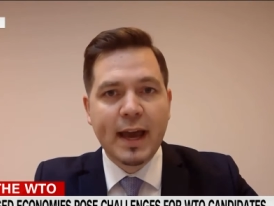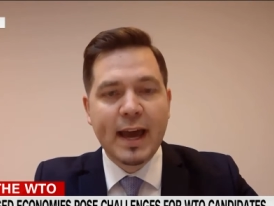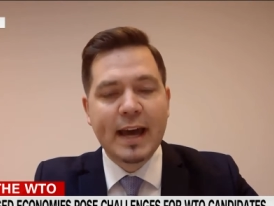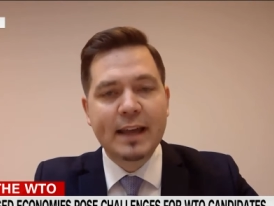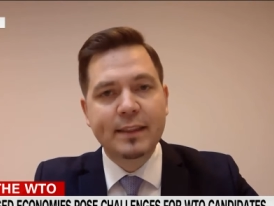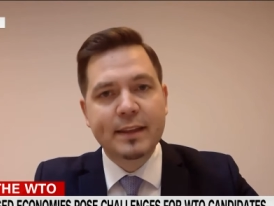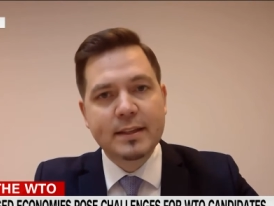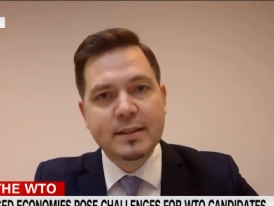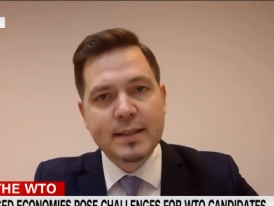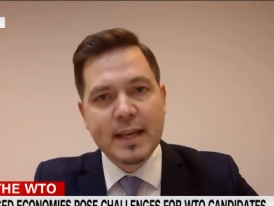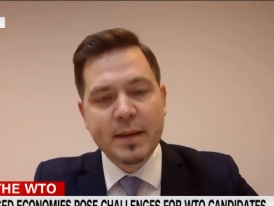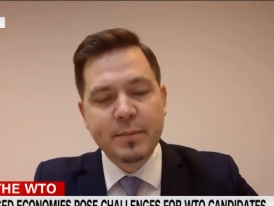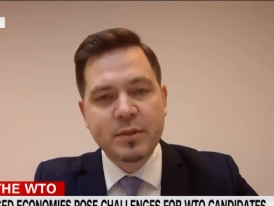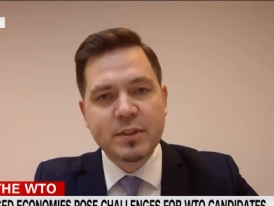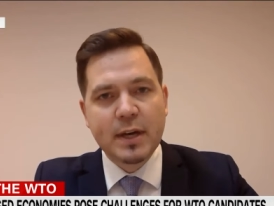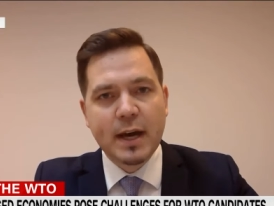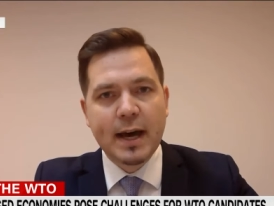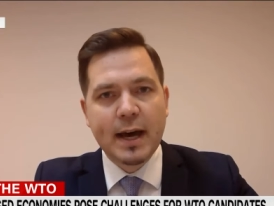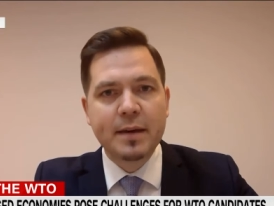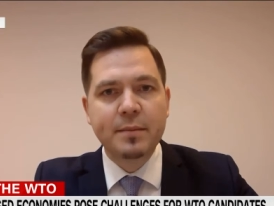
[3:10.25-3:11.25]
At the same
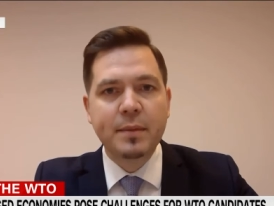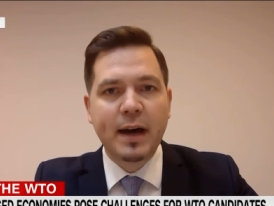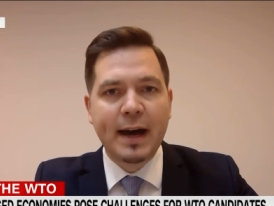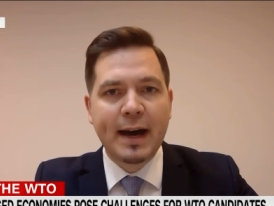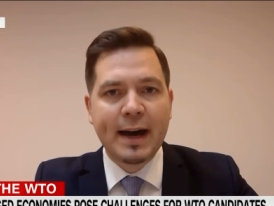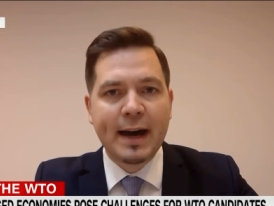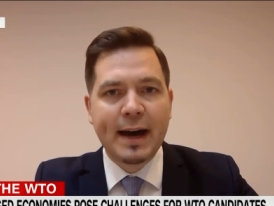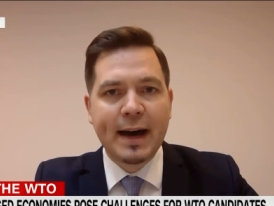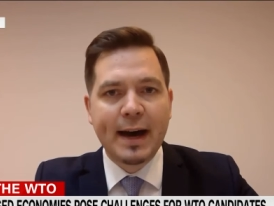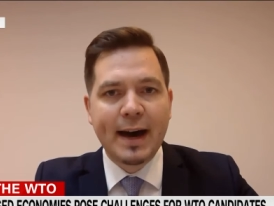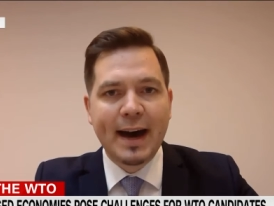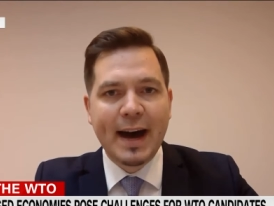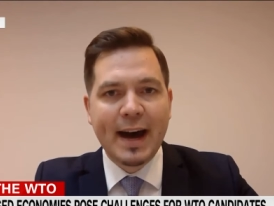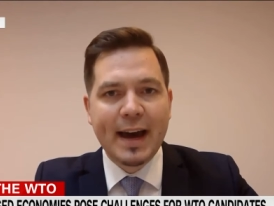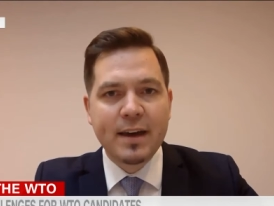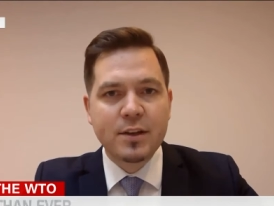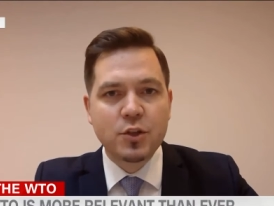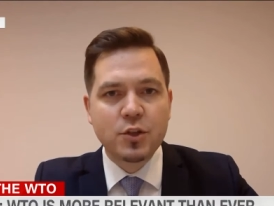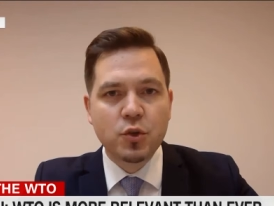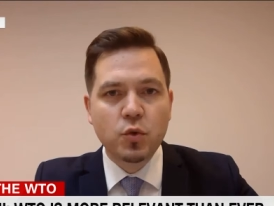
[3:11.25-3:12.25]
time,
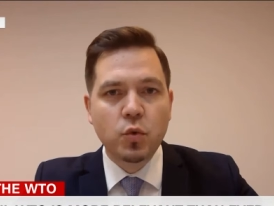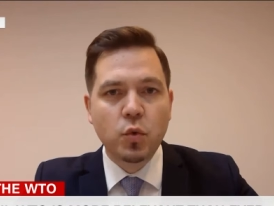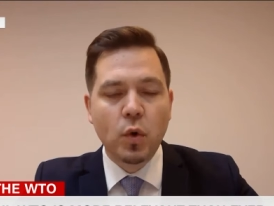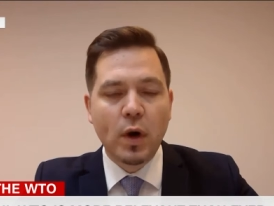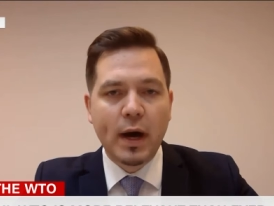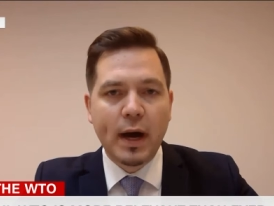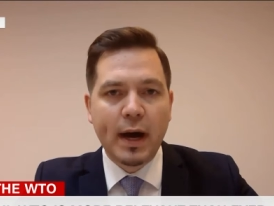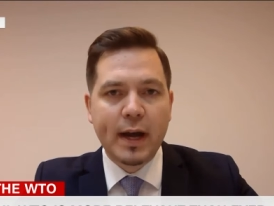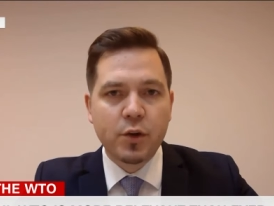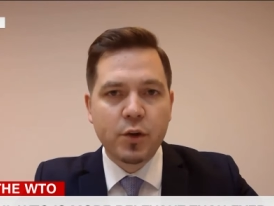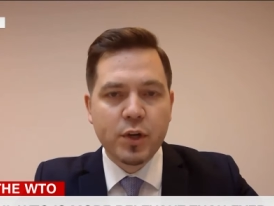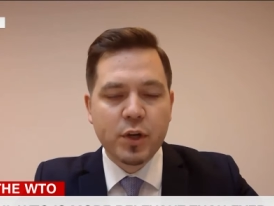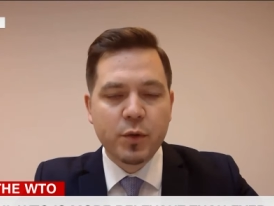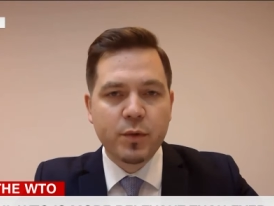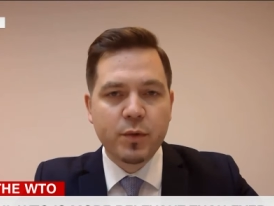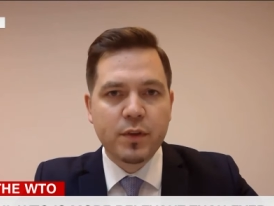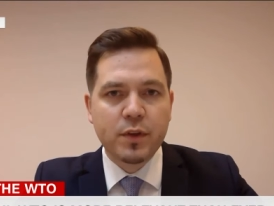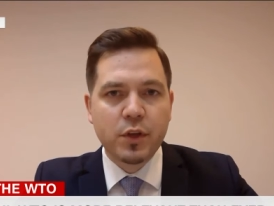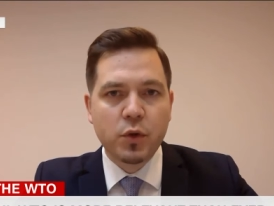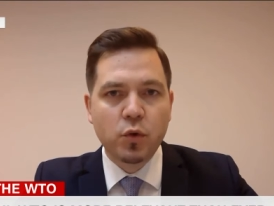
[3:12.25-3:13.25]
I do agree
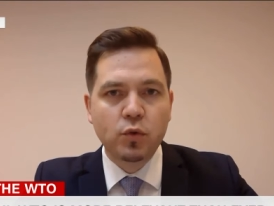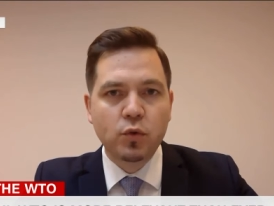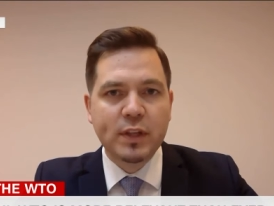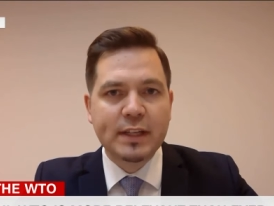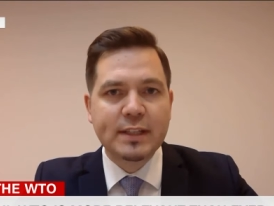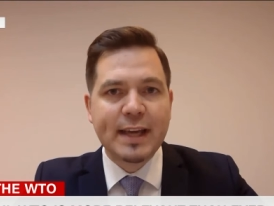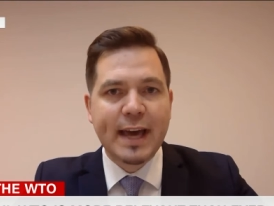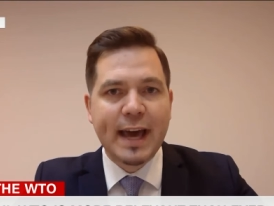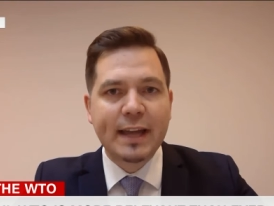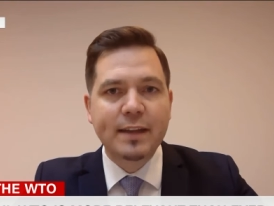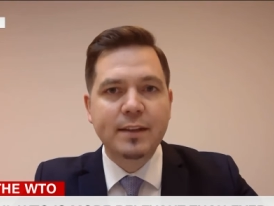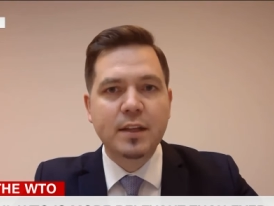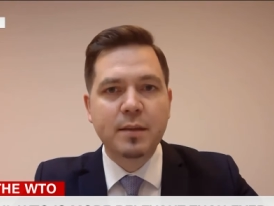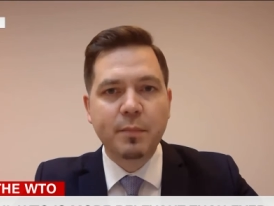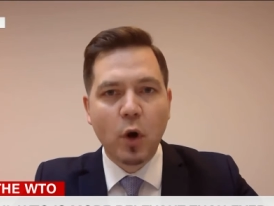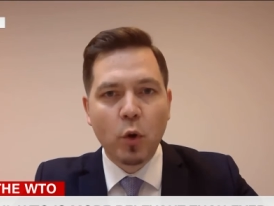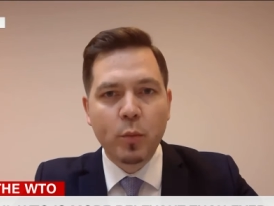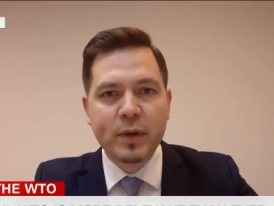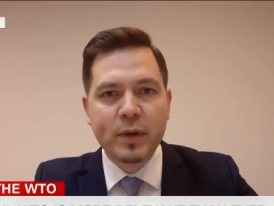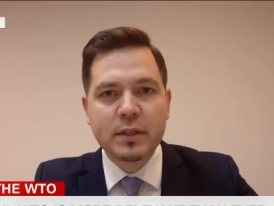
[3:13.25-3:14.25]
with you that at the
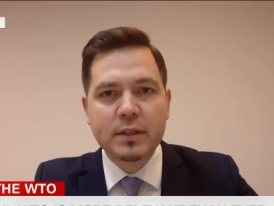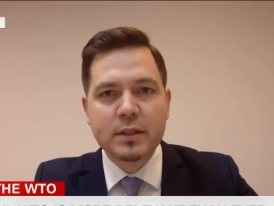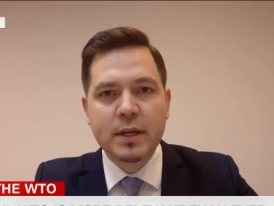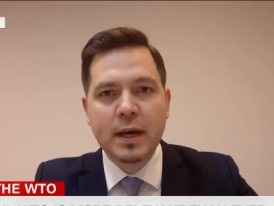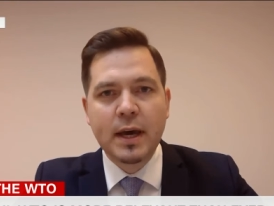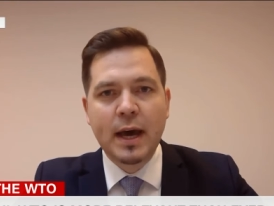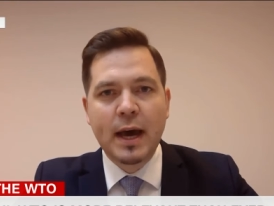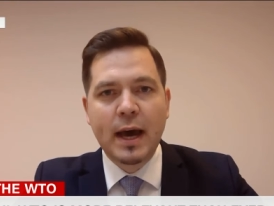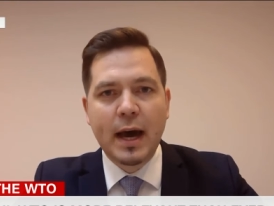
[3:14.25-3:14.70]
moment,